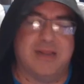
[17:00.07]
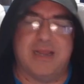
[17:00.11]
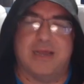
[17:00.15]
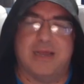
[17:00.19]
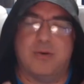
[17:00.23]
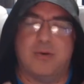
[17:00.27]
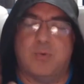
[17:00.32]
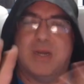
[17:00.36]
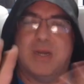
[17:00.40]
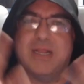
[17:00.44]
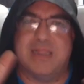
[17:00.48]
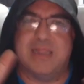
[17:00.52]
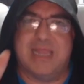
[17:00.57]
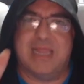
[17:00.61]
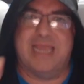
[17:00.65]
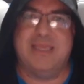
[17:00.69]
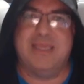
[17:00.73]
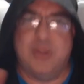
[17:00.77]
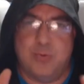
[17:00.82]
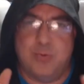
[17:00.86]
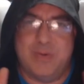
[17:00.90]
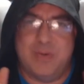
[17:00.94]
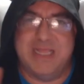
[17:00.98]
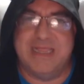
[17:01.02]
I don't want to let
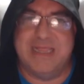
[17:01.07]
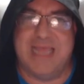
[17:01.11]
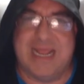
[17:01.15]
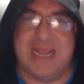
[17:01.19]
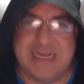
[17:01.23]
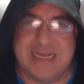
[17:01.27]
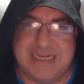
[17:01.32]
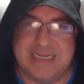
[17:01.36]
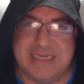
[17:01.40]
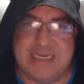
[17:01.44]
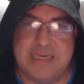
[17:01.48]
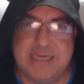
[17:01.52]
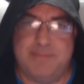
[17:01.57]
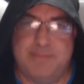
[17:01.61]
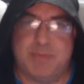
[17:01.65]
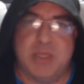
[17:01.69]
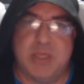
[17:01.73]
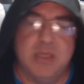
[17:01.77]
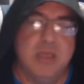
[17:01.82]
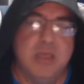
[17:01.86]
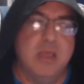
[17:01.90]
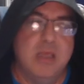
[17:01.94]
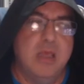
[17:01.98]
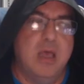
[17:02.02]
you in that deep.
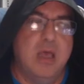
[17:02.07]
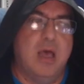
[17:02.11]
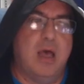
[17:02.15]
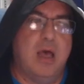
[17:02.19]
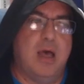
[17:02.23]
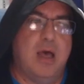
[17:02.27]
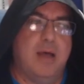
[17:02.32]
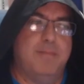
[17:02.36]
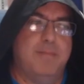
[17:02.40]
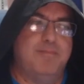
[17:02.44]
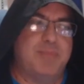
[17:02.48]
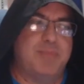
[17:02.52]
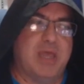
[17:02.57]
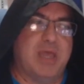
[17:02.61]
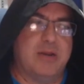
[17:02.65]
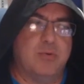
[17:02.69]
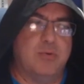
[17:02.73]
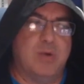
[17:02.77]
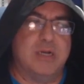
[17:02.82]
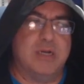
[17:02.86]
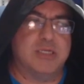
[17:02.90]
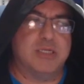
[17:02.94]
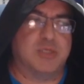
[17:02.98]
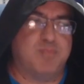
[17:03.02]
I don't
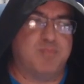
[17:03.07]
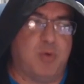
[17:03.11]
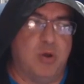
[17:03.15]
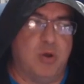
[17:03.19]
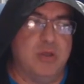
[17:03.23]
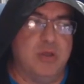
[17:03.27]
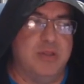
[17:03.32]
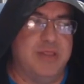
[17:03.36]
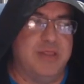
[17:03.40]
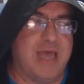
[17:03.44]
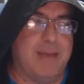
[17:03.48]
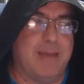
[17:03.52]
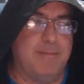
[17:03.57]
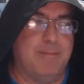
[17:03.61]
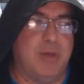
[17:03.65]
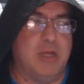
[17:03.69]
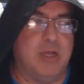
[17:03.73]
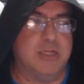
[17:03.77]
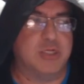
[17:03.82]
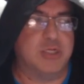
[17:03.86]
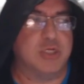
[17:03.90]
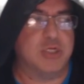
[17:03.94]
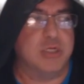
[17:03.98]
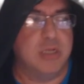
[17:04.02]
want to spoil that
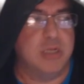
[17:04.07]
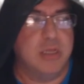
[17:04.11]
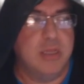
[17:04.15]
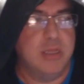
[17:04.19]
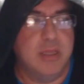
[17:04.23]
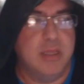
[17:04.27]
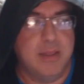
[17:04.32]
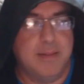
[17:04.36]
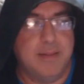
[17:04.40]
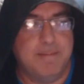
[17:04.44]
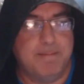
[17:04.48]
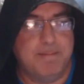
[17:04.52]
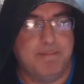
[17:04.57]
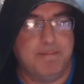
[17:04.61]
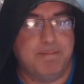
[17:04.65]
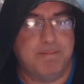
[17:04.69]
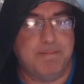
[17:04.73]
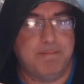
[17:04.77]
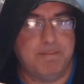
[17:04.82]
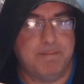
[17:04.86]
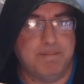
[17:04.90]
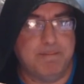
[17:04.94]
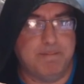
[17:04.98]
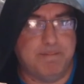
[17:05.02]
much,
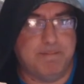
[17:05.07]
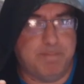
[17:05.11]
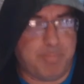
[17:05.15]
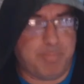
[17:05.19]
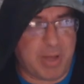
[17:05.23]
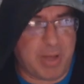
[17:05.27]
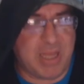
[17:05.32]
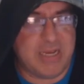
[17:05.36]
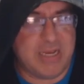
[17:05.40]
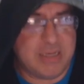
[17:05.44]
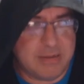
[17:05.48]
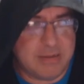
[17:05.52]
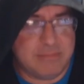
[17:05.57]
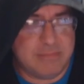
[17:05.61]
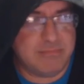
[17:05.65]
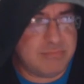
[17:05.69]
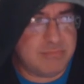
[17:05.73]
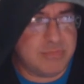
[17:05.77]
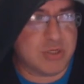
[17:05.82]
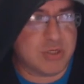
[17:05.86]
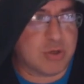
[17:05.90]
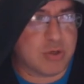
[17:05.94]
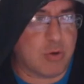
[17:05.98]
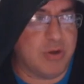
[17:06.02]
but
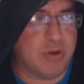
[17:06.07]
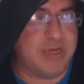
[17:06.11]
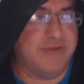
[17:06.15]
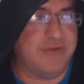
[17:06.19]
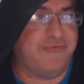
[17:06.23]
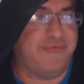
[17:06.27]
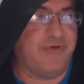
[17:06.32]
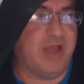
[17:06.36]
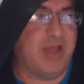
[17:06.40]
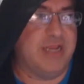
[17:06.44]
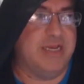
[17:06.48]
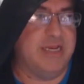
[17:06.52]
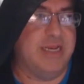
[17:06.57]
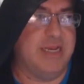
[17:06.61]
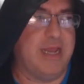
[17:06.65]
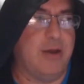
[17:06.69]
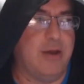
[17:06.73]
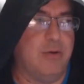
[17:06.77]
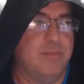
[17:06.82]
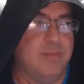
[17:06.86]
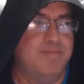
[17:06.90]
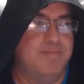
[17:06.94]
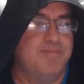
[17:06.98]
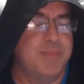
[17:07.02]
you're going to find it
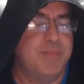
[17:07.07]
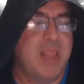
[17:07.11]
out.